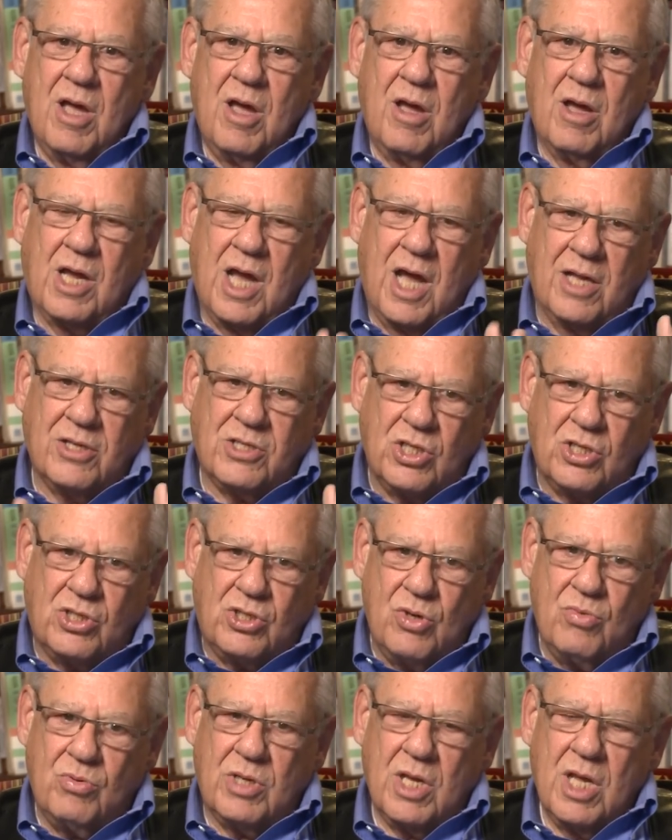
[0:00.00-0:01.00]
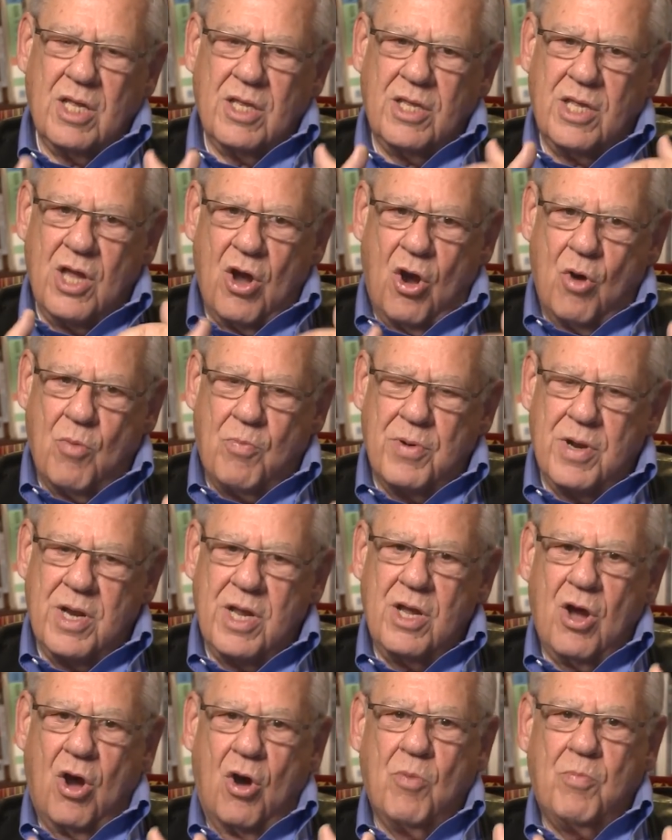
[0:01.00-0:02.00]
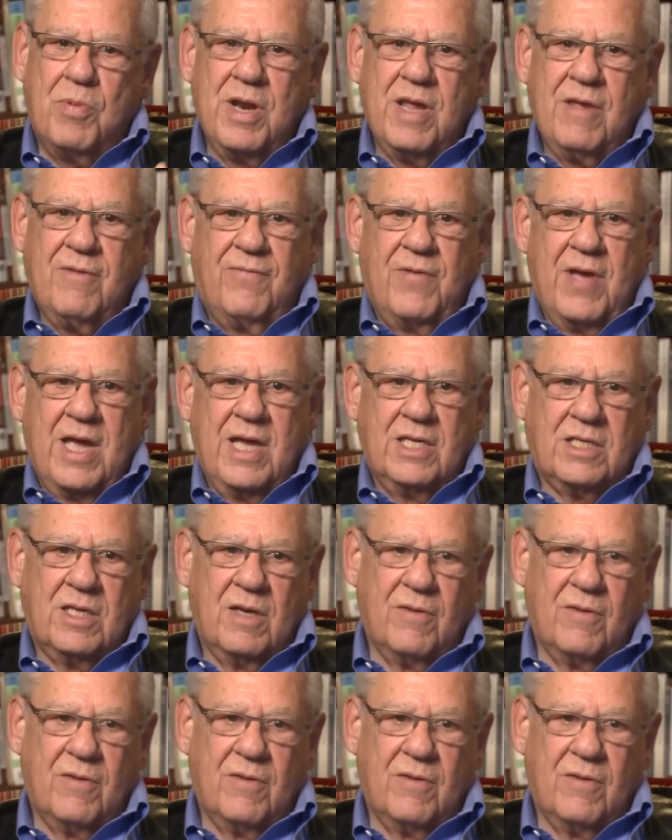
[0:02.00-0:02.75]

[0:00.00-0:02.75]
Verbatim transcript: uh, constitute the opening, opening phase phase.